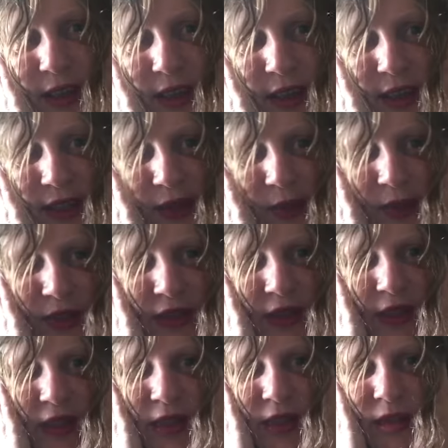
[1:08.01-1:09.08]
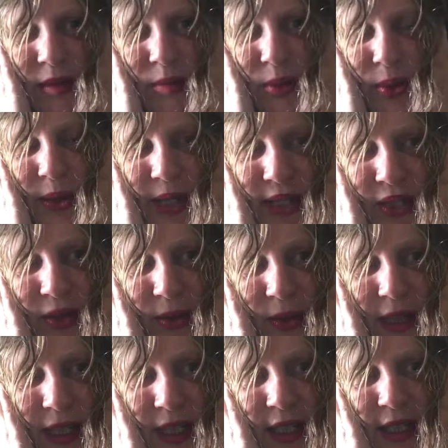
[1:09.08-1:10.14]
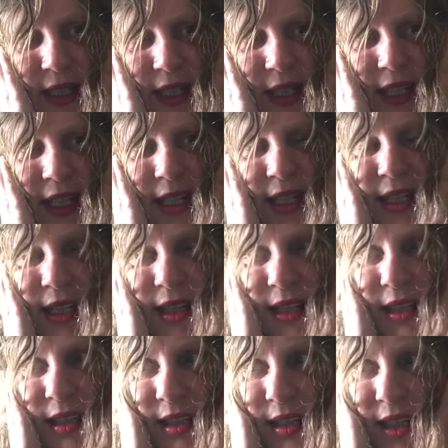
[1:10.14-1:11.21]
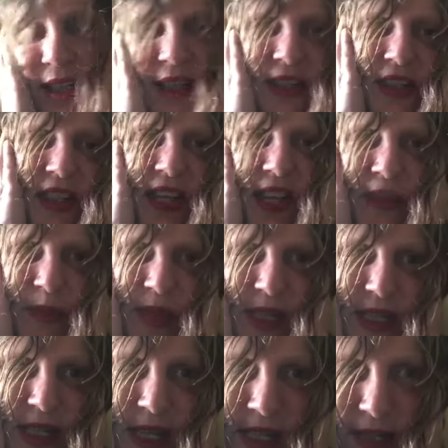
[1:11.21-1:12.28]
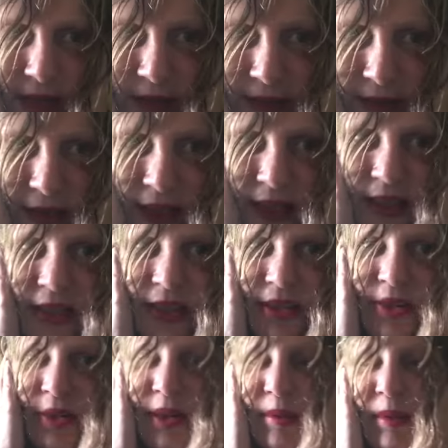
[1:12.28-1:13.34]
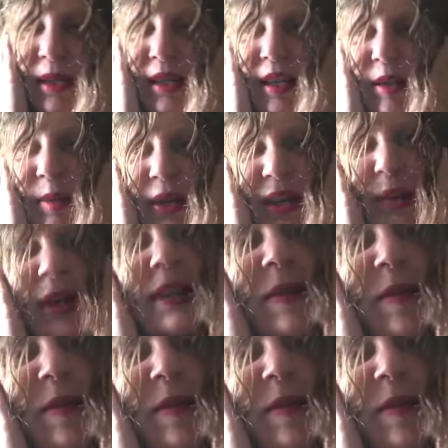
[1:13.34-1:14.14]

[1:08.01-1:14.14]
this wasn't the boys' toilet, and then she gave me a telling off for going to the toilet. But anyway,